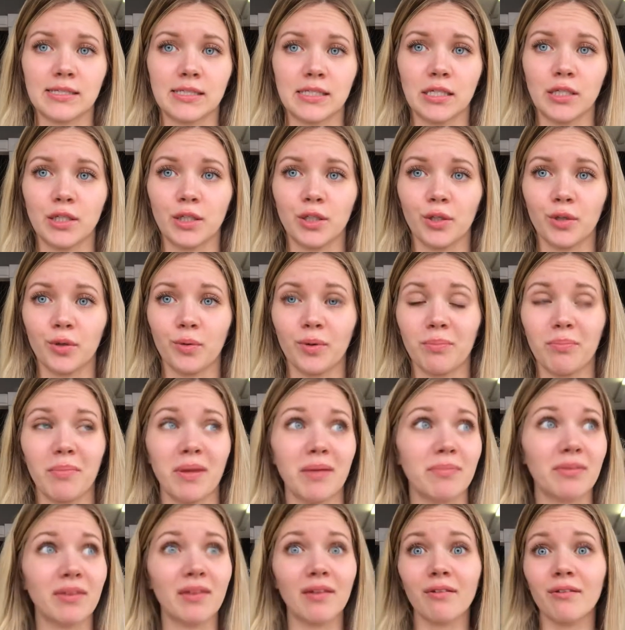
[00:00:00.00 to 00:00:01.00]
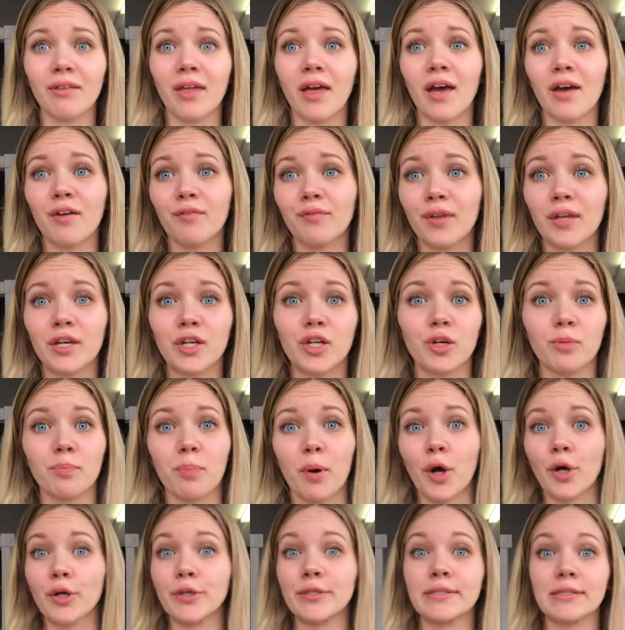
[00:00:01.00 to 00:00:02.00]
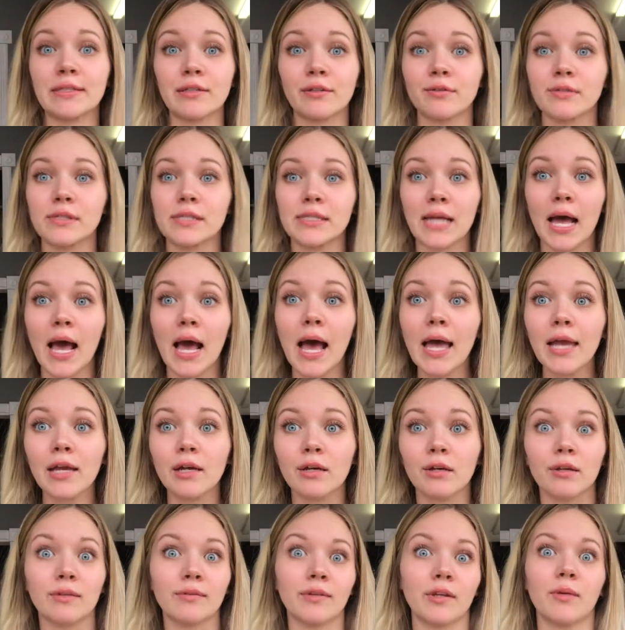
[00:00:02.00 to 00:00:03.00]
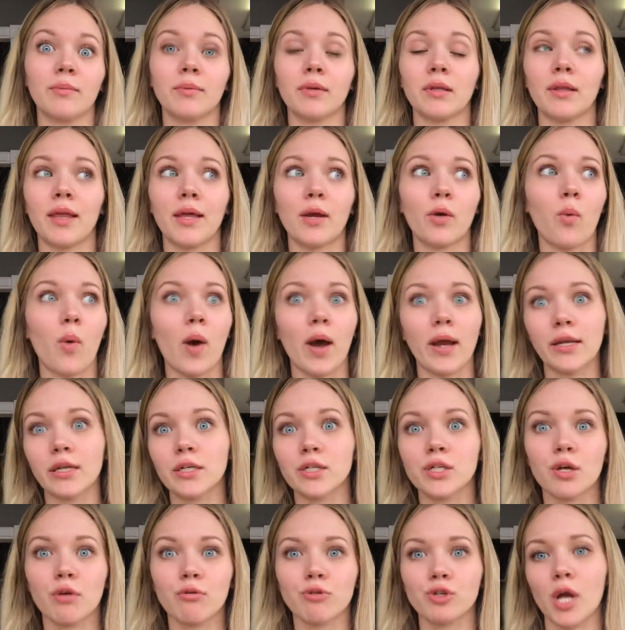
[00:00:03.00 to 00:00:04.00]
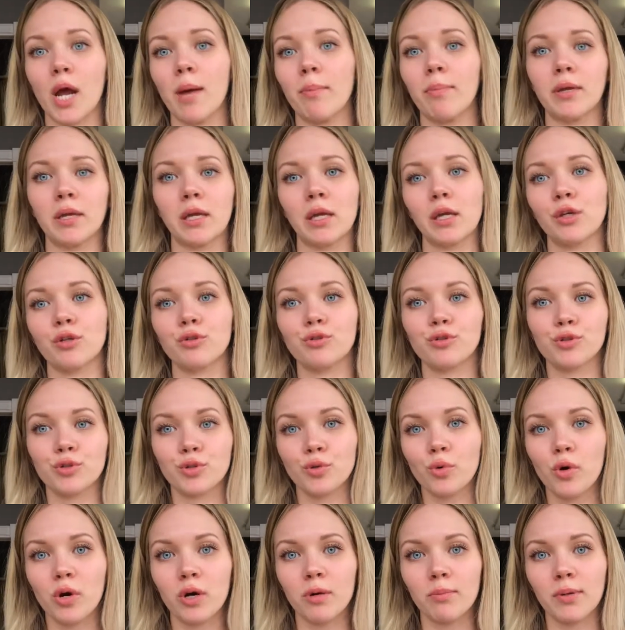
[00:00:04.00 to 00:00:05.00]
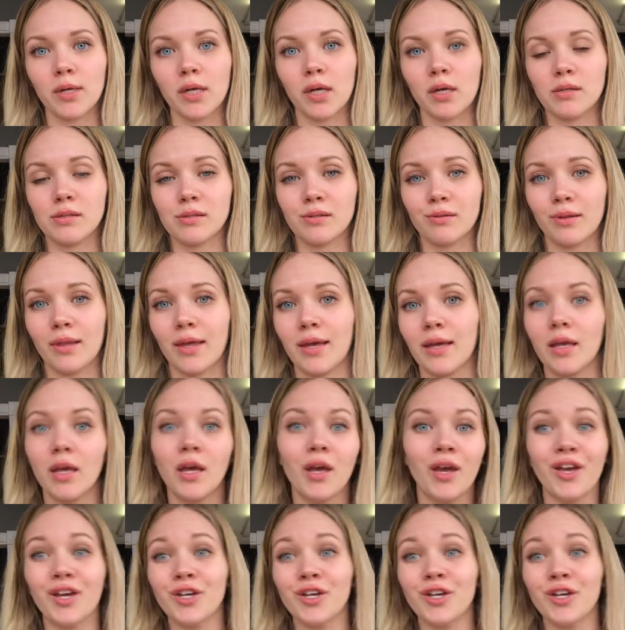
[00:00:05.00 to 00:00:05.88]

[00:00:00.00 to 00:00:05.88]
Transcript: see you and maybe they'll love like your personal style and they'll be like wanting to go shopping at your store because they're like